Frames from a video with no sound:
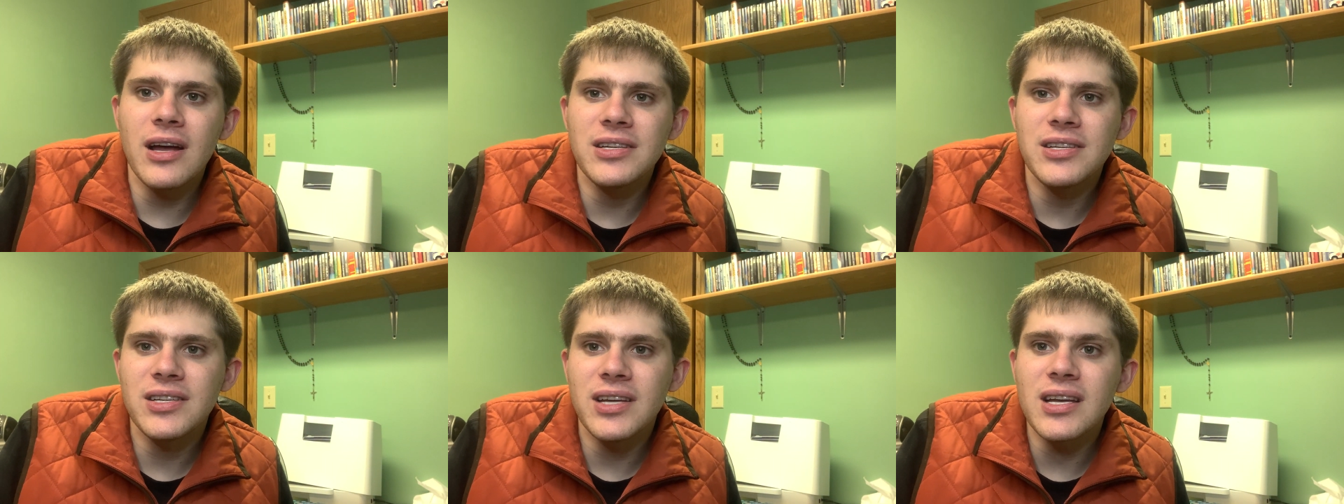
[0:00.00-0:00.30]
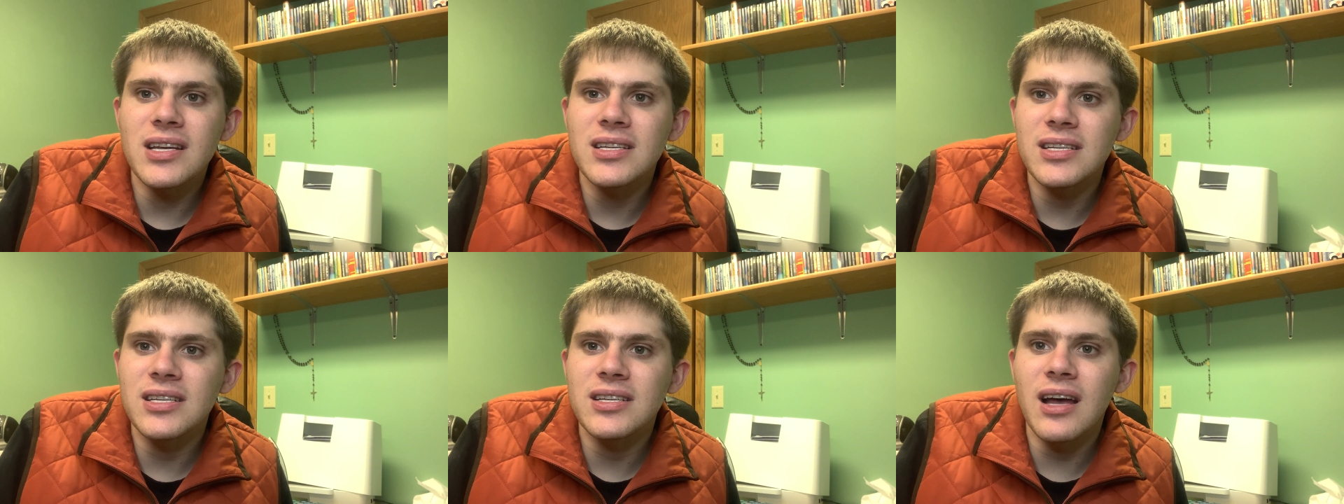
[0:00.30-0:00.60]

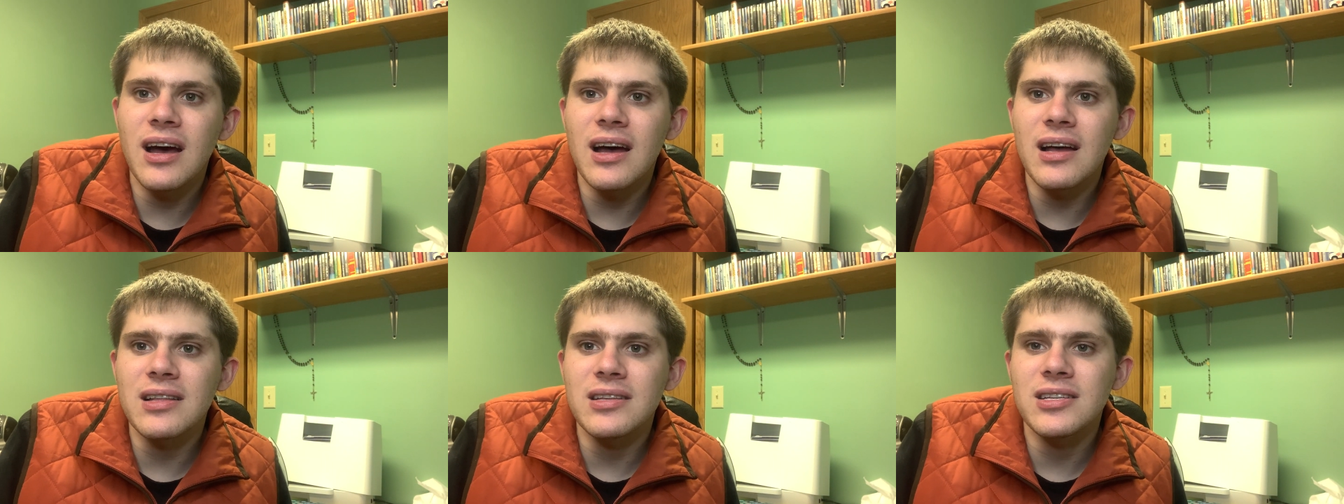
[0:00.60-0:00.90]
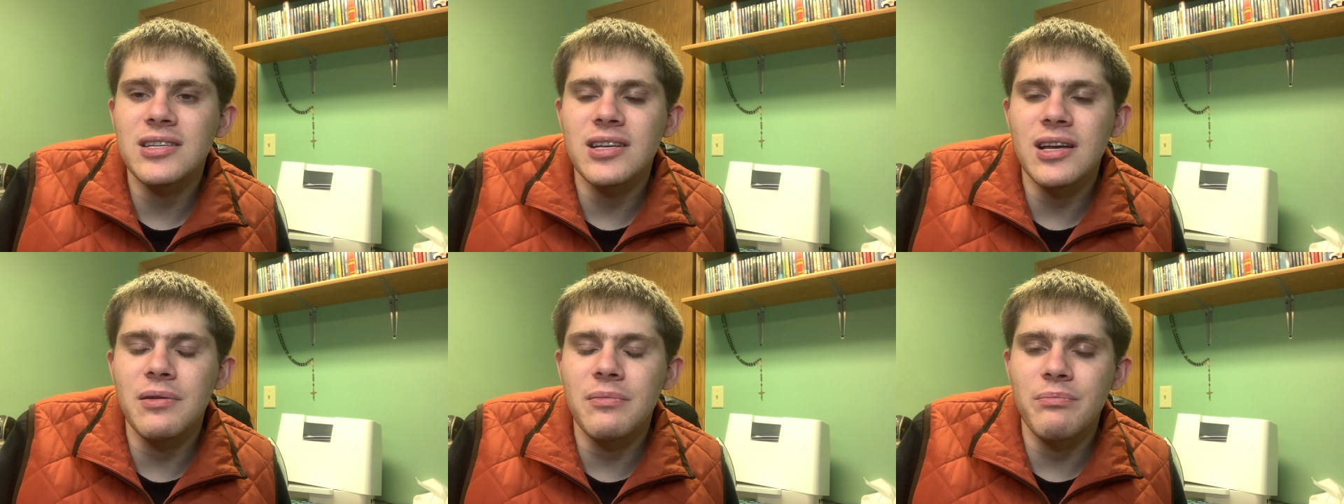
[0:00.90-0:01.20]
6 has got
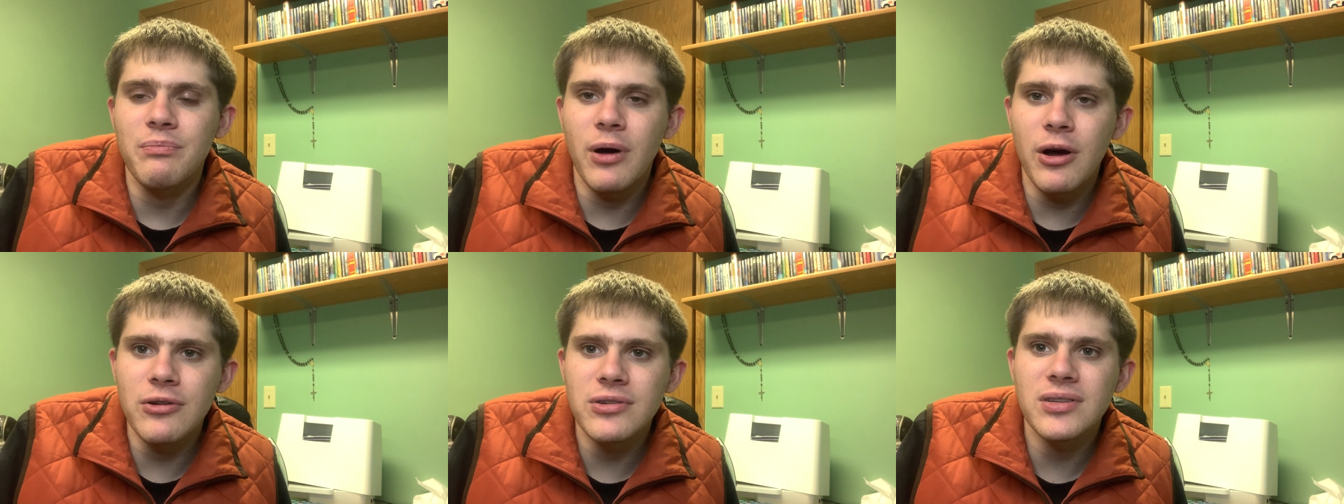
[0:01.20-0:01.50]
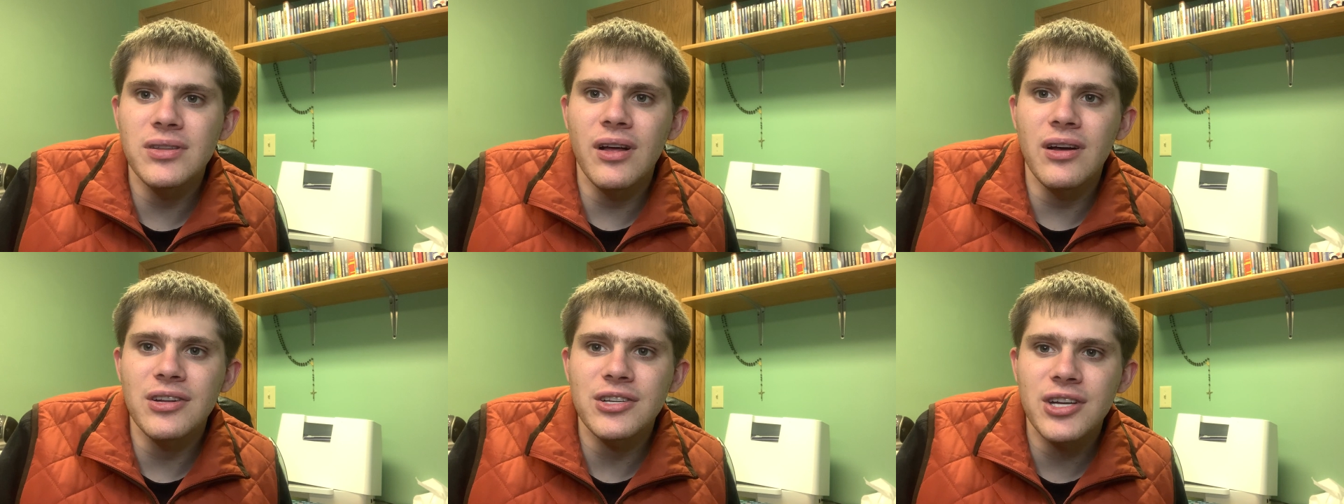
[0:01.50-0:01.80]
some
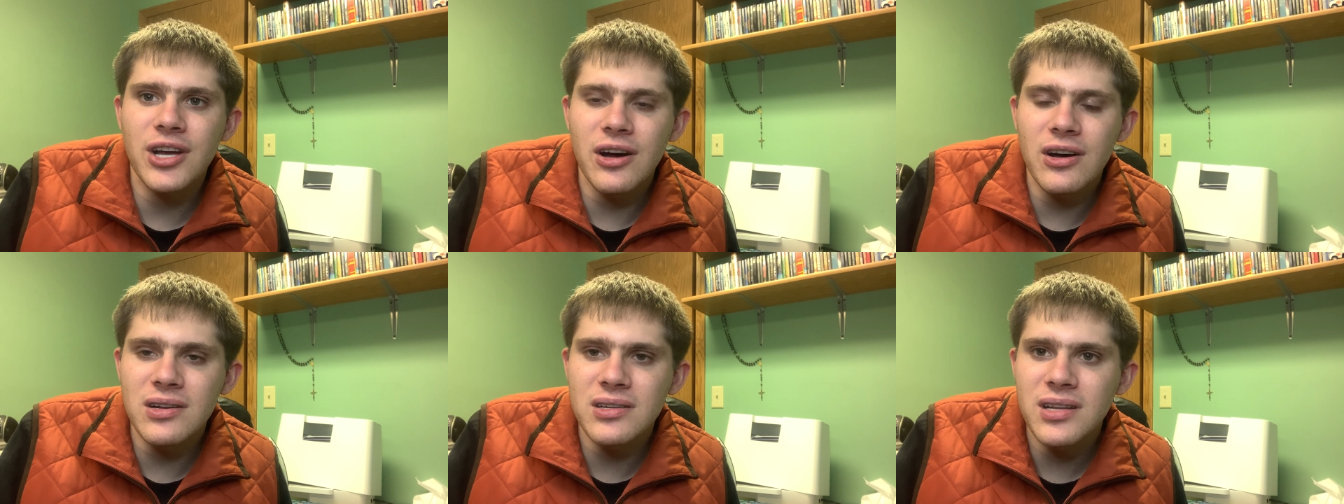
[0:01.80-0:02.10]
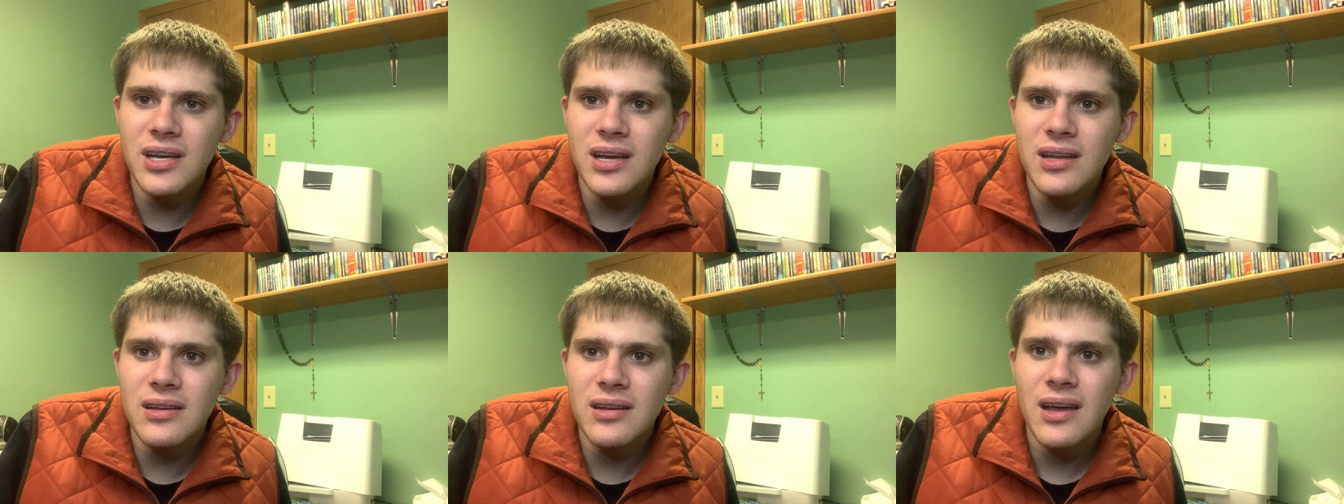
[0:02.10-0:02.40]
post-launch
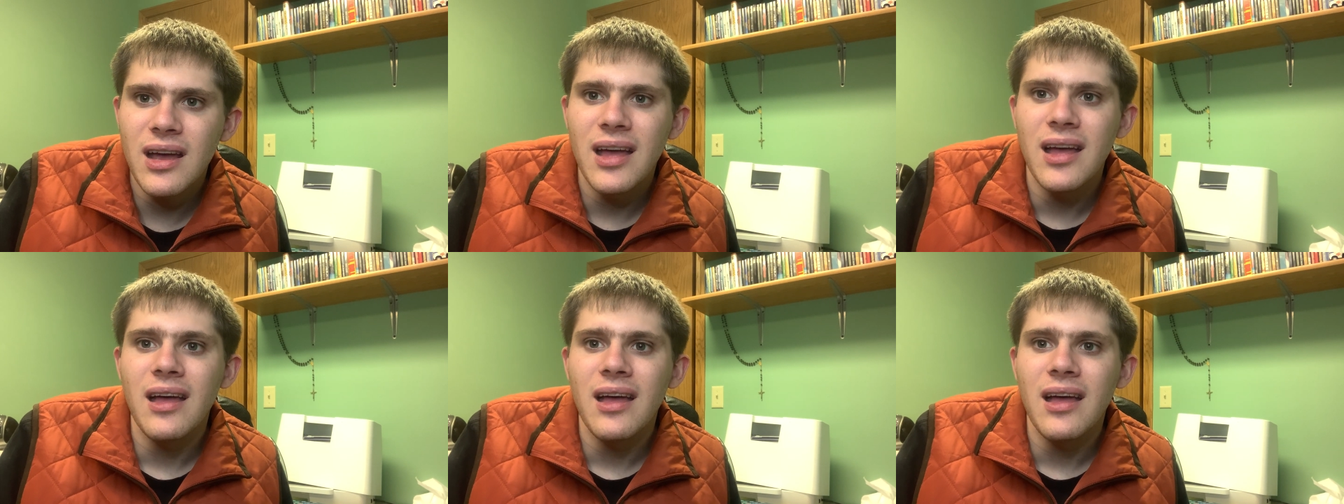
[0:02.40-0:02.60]
content.